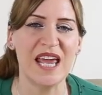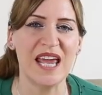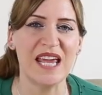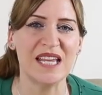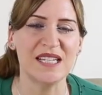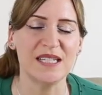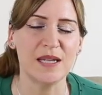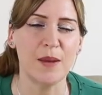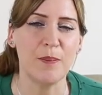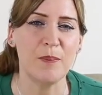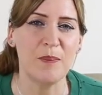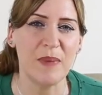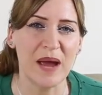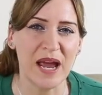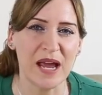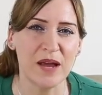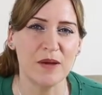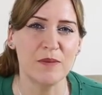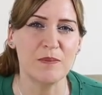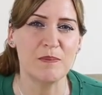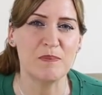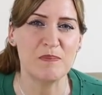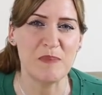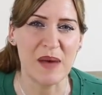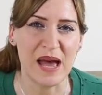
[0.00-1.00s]
It's
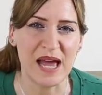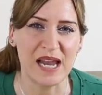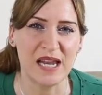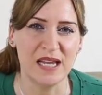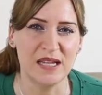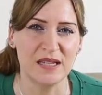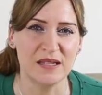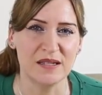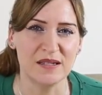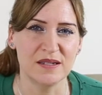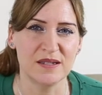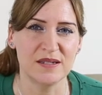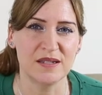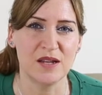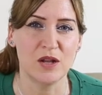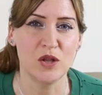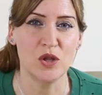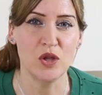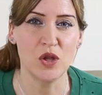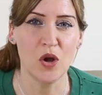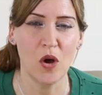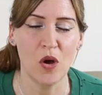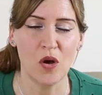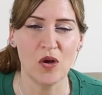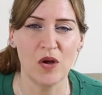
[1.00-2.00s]
about balance,
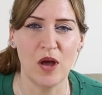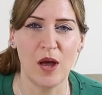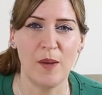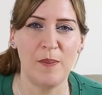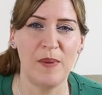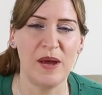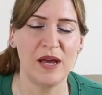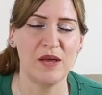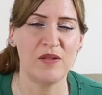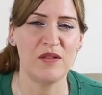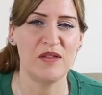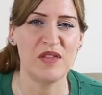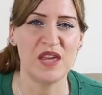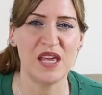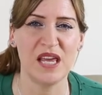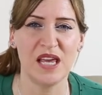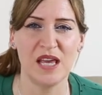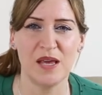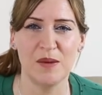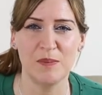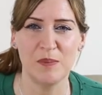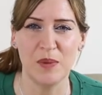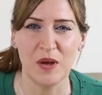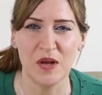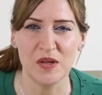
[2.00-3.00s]
not about
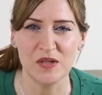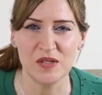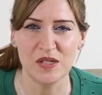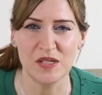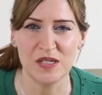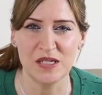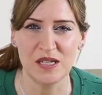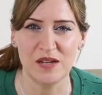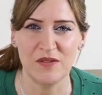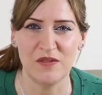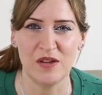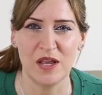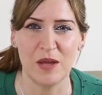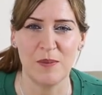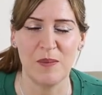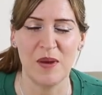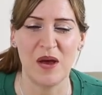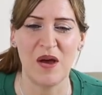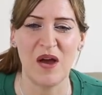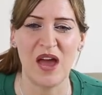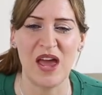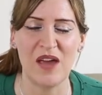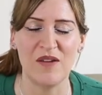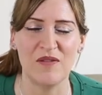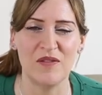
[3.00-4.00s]
thinking positively
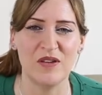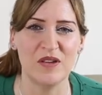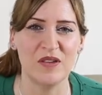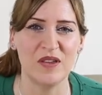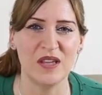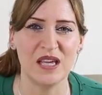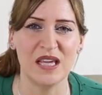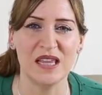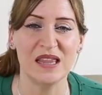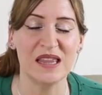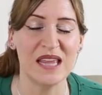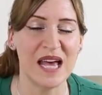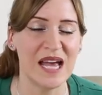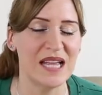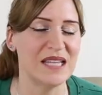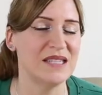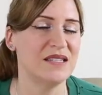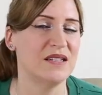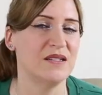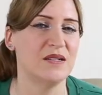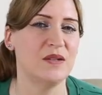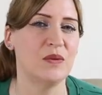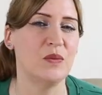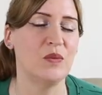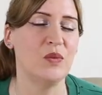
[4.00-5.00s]
about everything. That
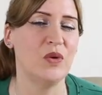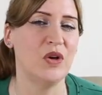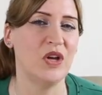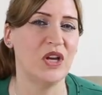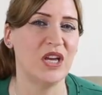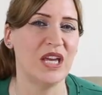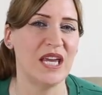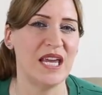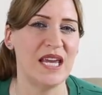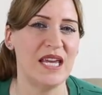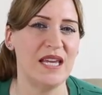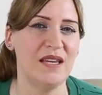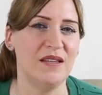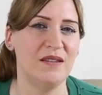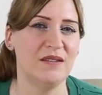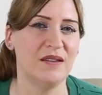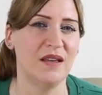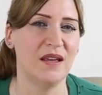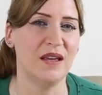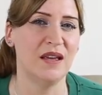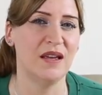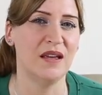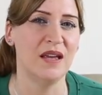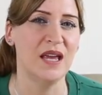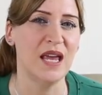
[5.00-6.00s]
doesn't work
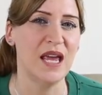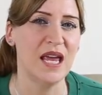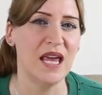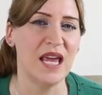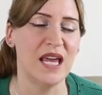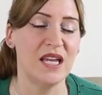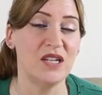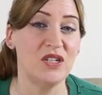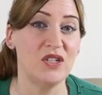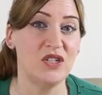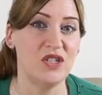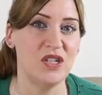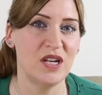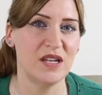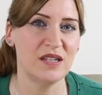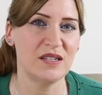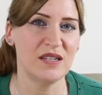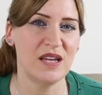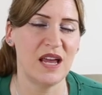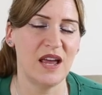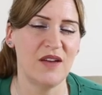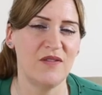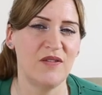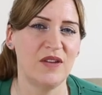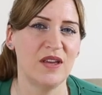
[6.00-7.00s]
either. It's
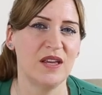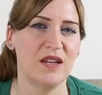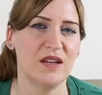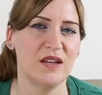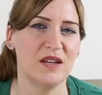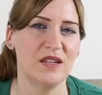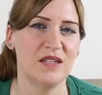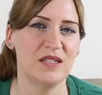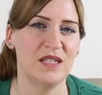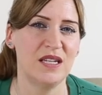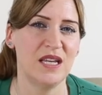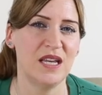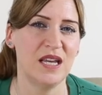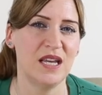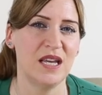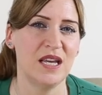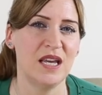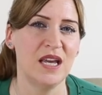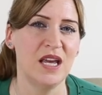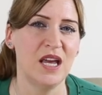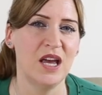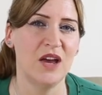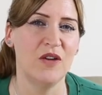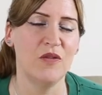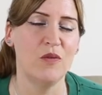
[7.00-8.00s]
just having an
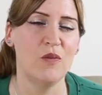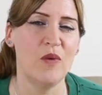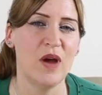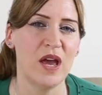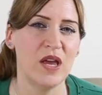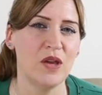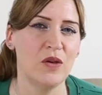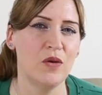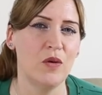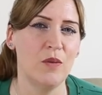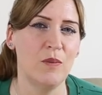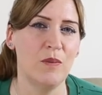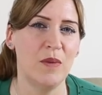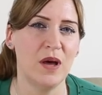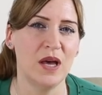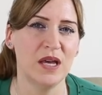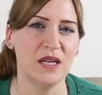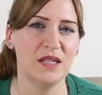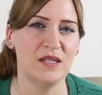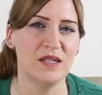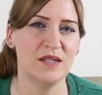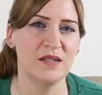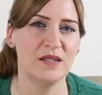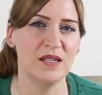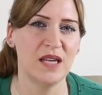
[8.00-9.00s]
idea of where your
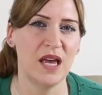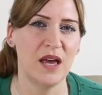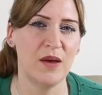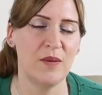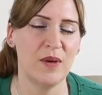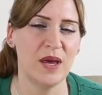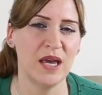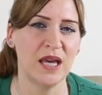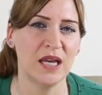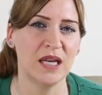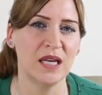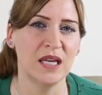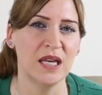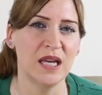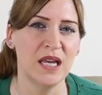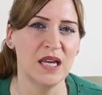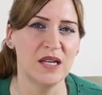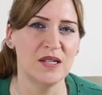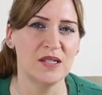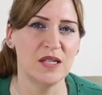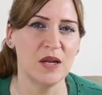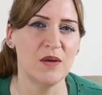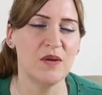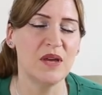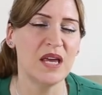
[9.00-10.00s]
mind is going.
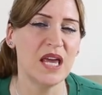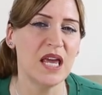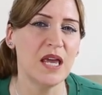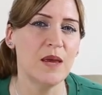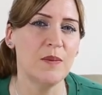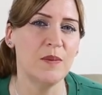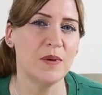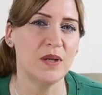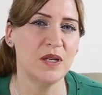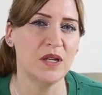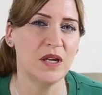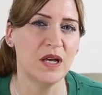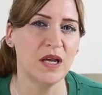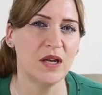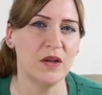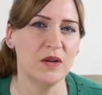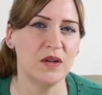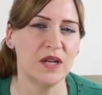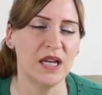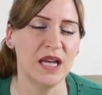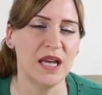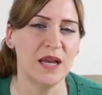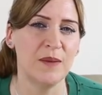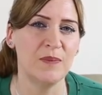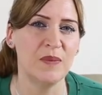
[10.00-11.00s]
So keep an eye
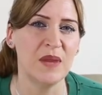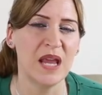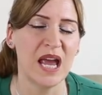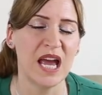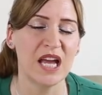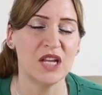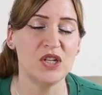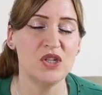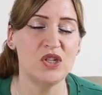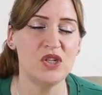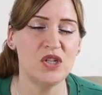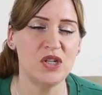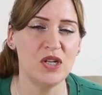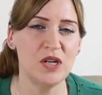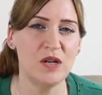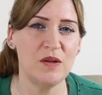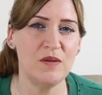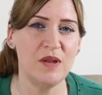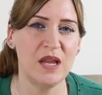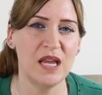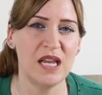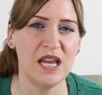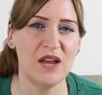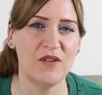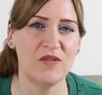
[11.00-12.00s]
on it and
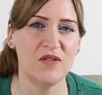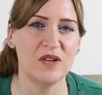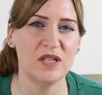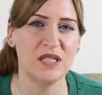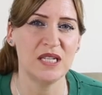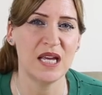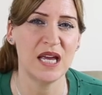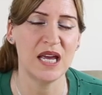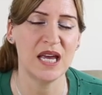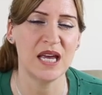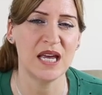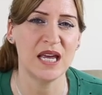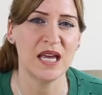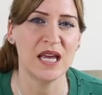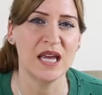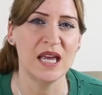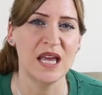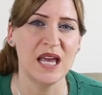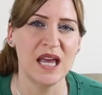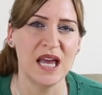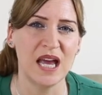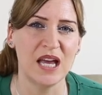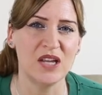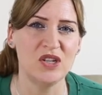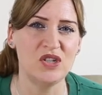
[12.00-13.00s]
tune in every day
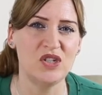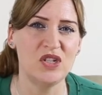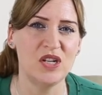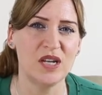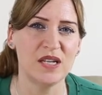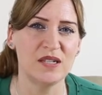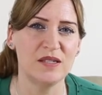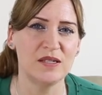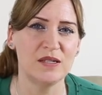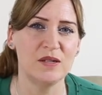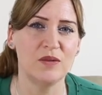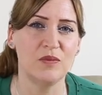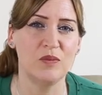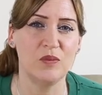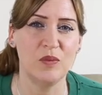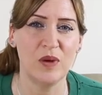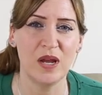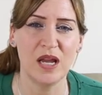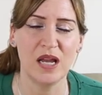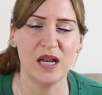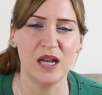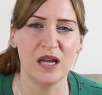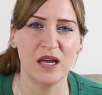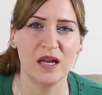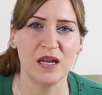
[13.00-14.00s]
and just
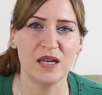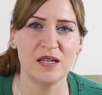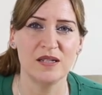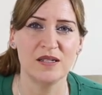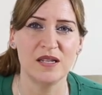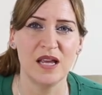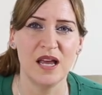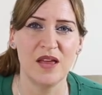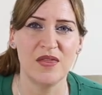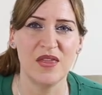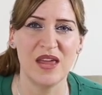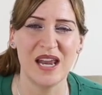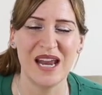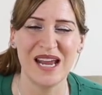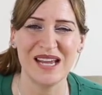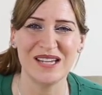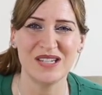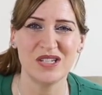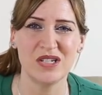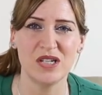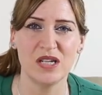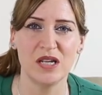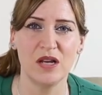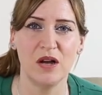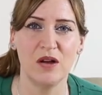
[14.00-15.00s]
realize that
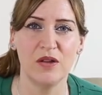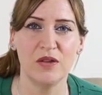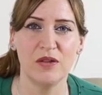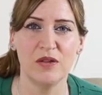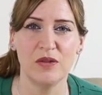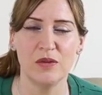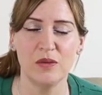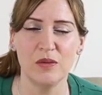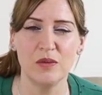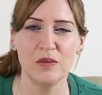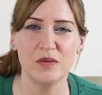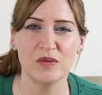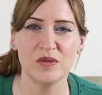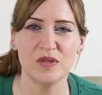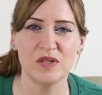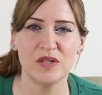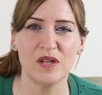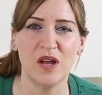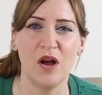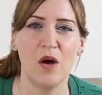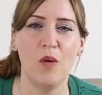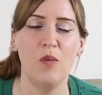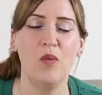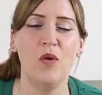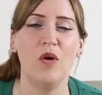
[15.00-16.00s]
actually our
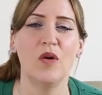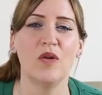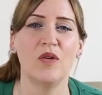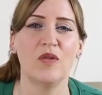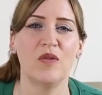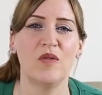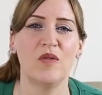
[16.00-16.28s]
thoughts are what